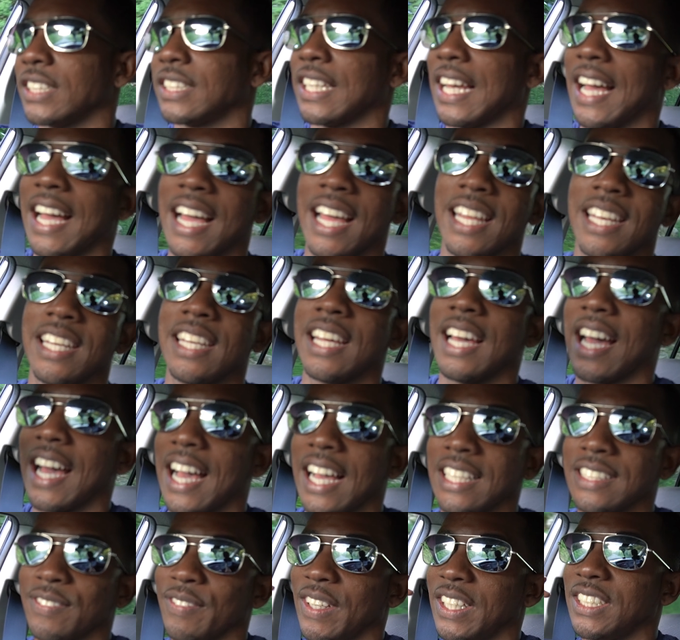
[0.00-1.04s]
And
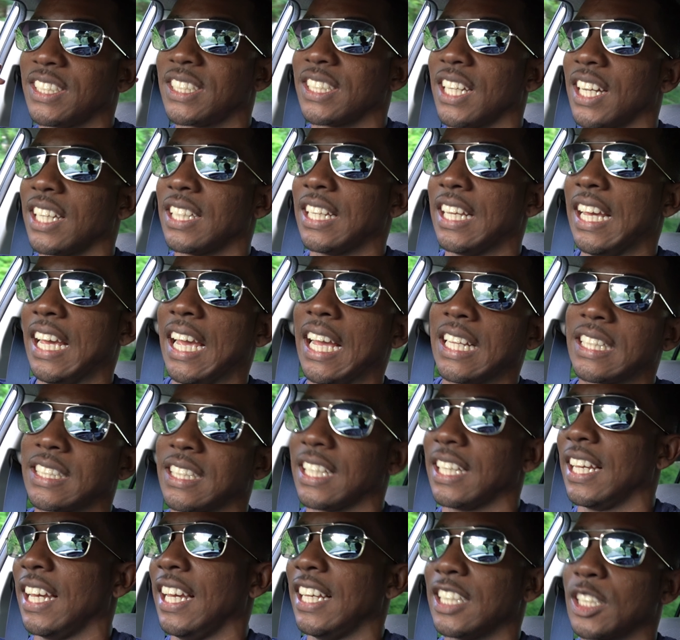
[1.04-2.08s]
as mentioned, it
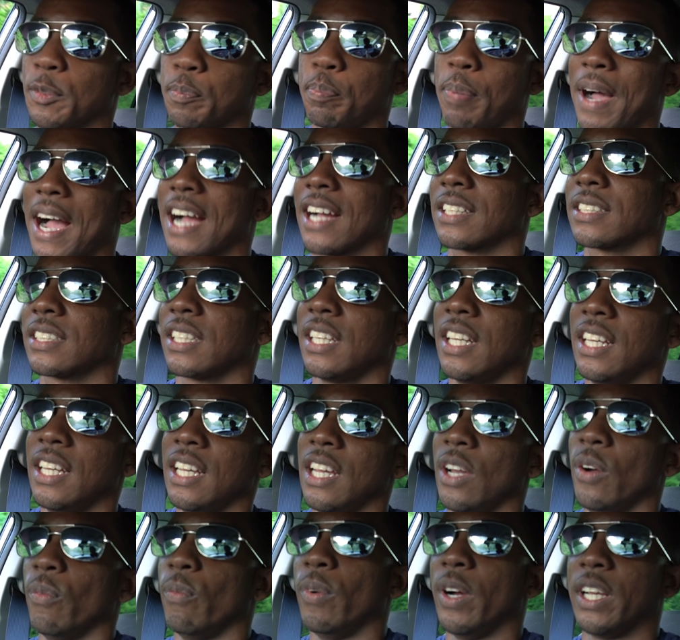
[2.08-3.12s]
is packed
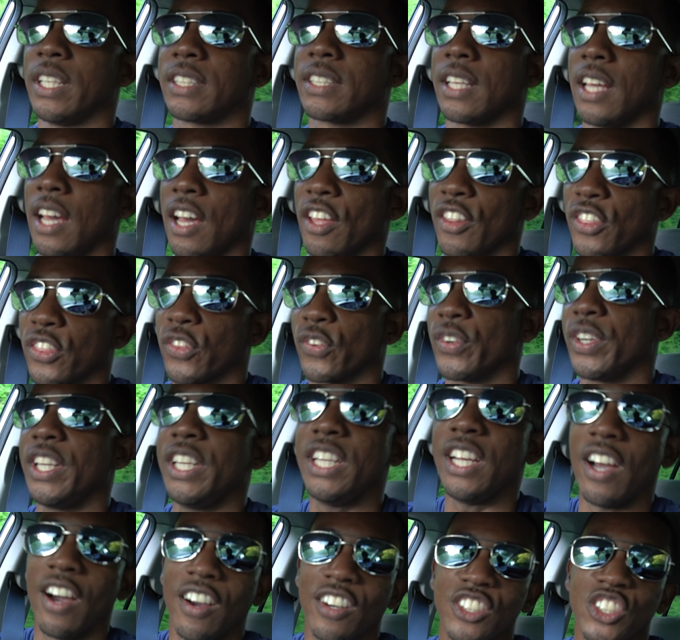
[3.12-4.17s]
with
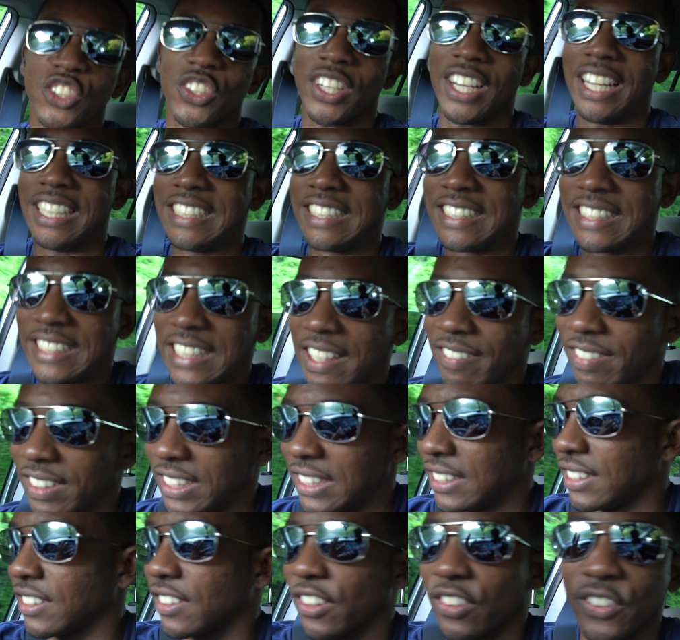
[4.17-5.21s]

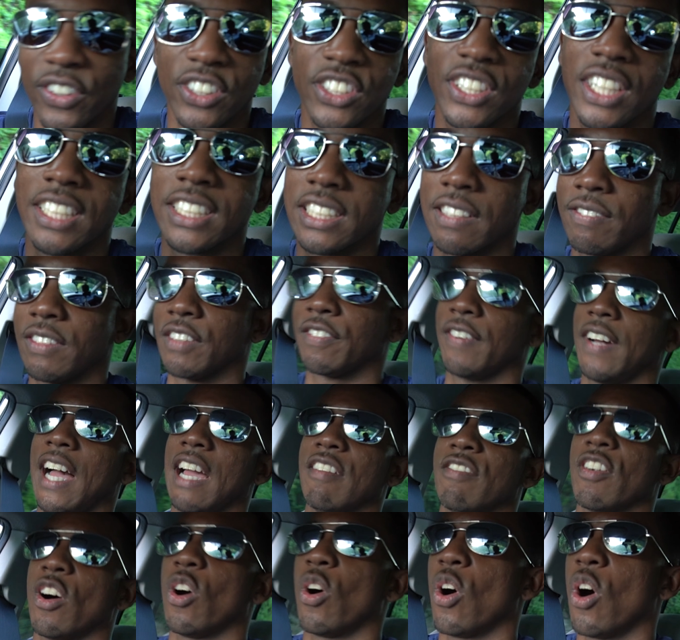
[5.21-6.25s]
370 to
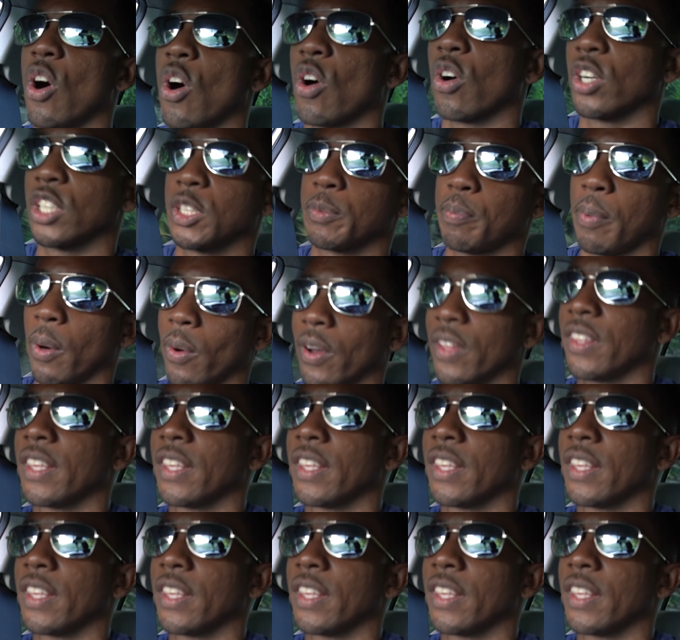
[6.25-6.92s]
375 horsepower.